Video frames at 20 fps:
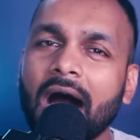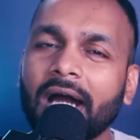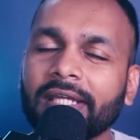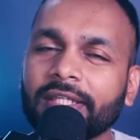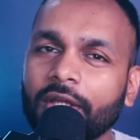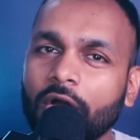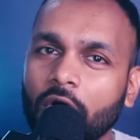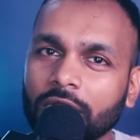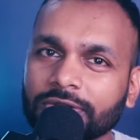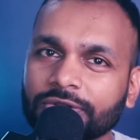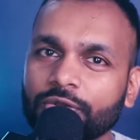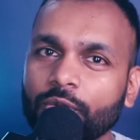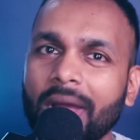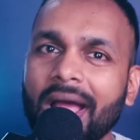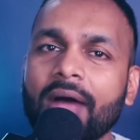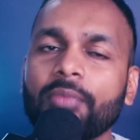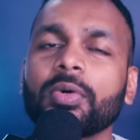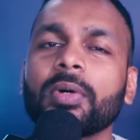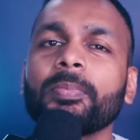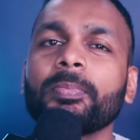I also
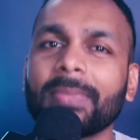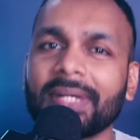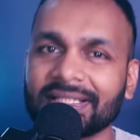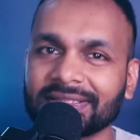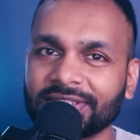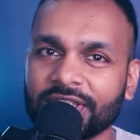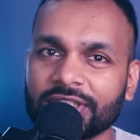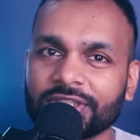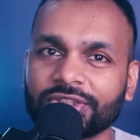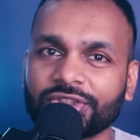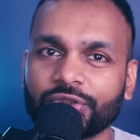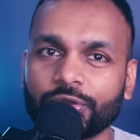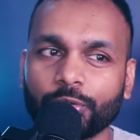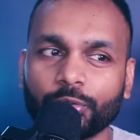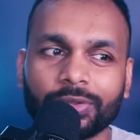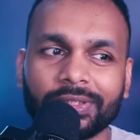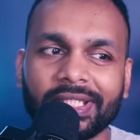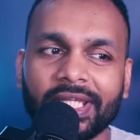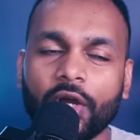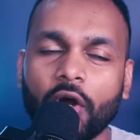have a message to
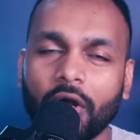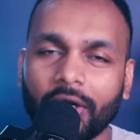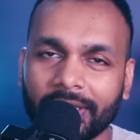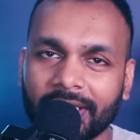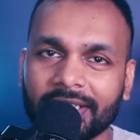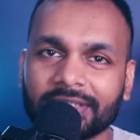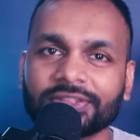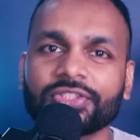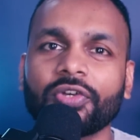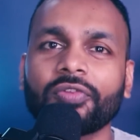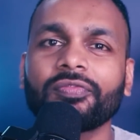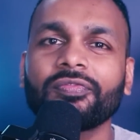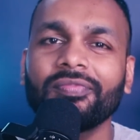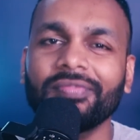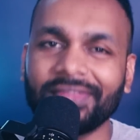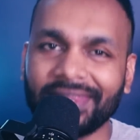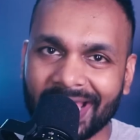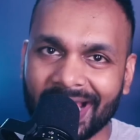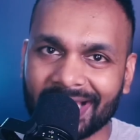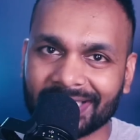the audience of
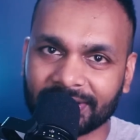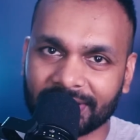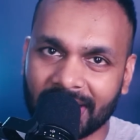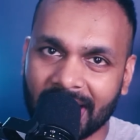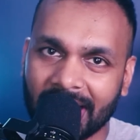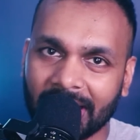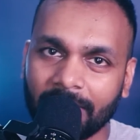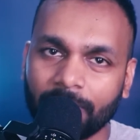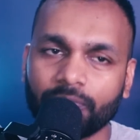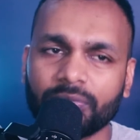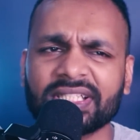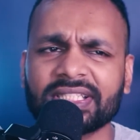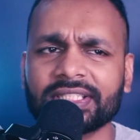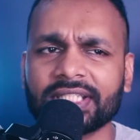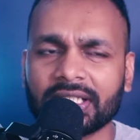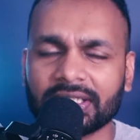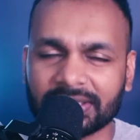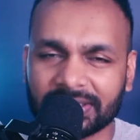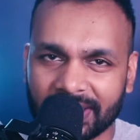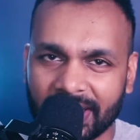their channel, which
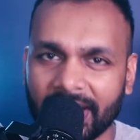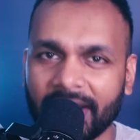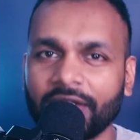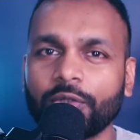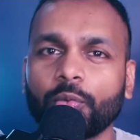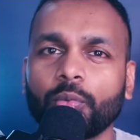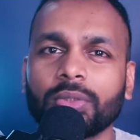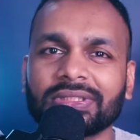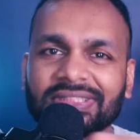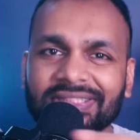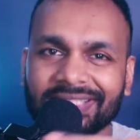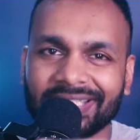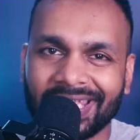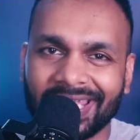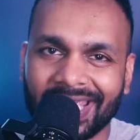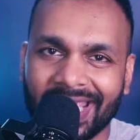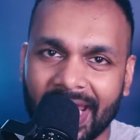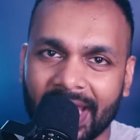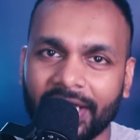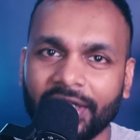I'll say towards
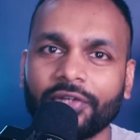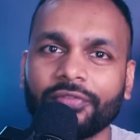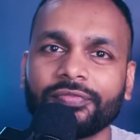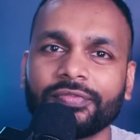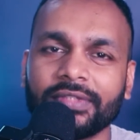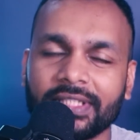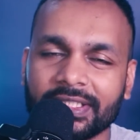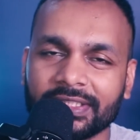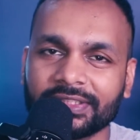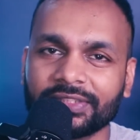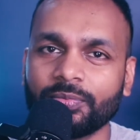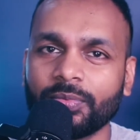the end of this